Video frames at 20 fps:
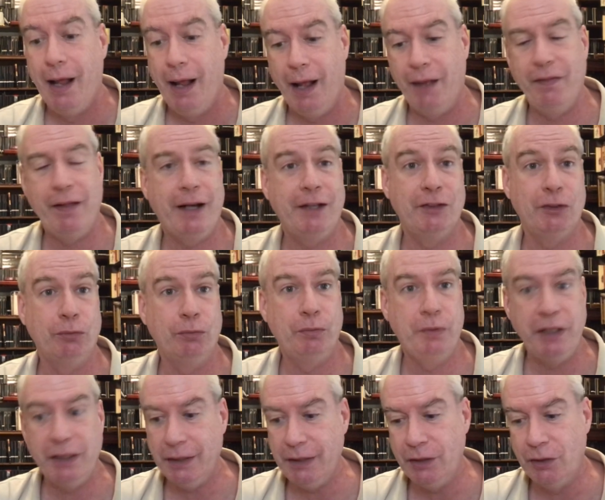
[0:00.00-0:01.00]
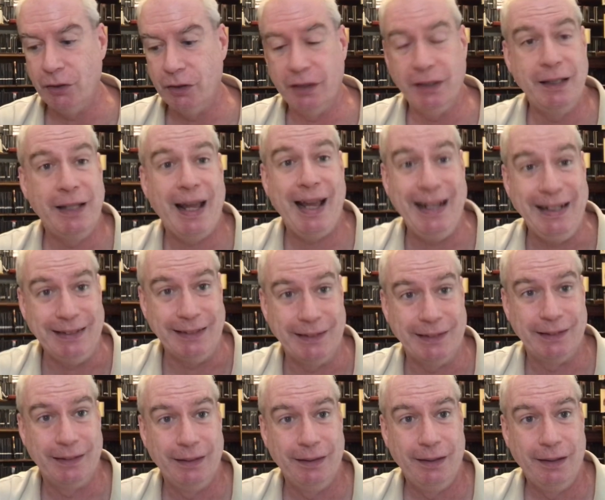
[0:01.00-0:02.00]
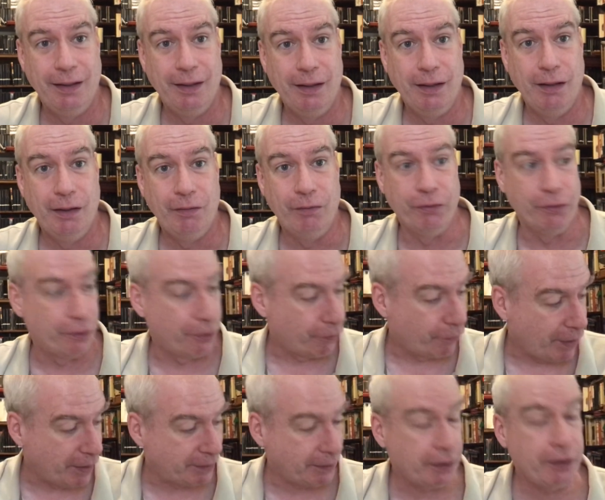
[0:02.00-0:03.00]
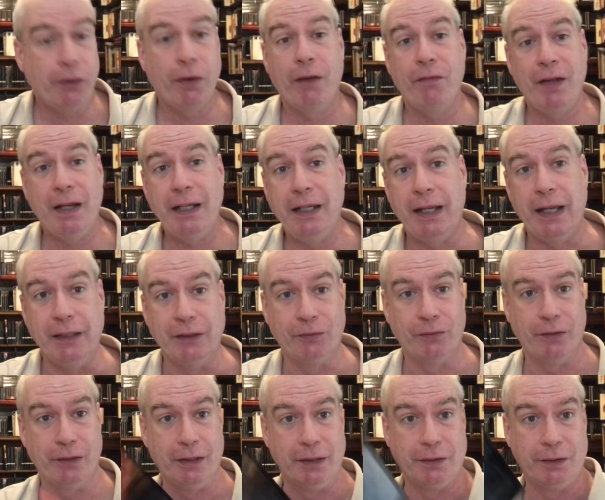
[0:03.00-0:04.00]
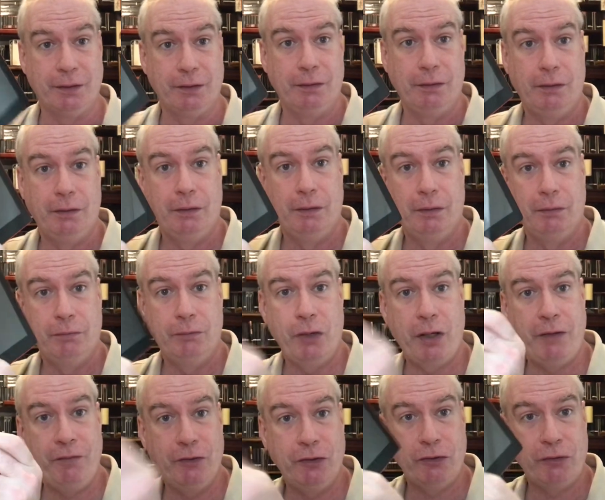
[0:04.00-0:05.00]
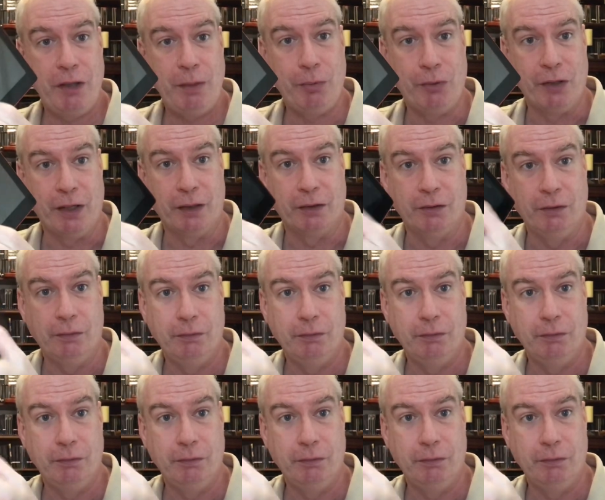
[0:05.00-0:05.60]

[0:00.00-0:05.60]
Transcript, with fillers: And that is a really good case for the device. I don't have any case for this, not even a screen protector.